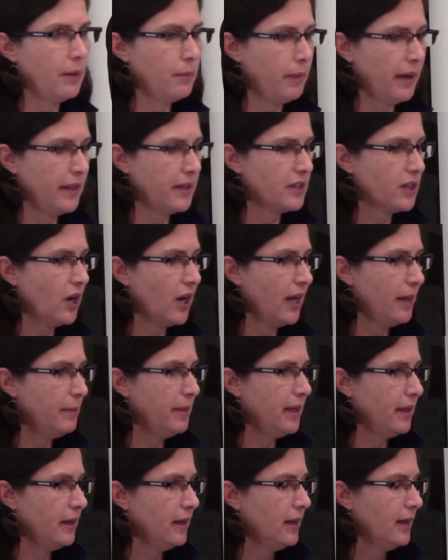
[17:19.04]
by the
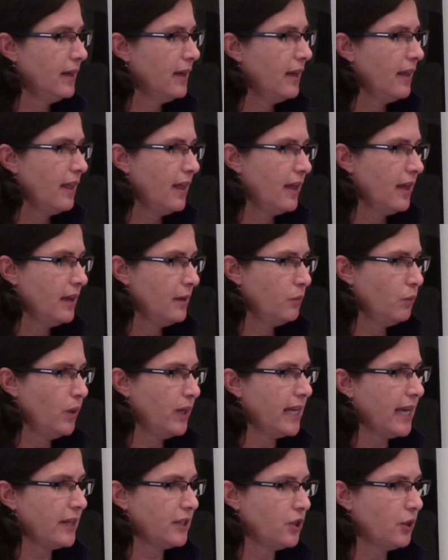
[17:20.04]
time
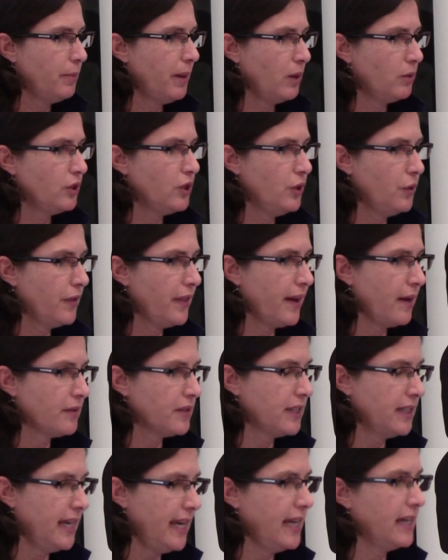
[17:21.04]
we get to about
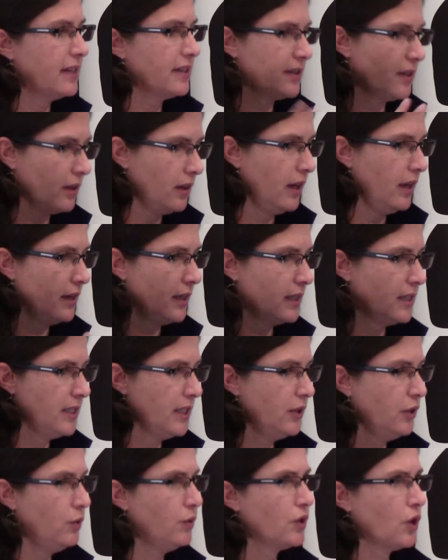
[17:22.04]
2008, because it
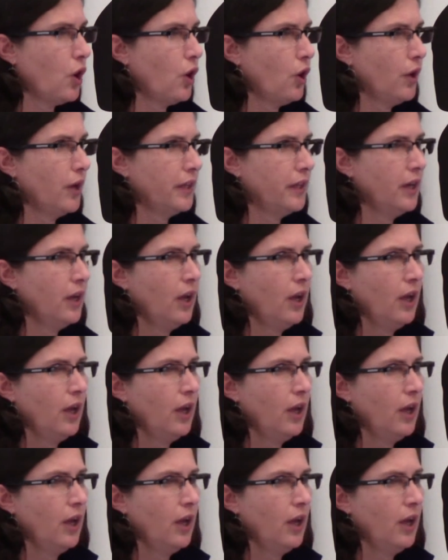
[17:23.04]
continues on,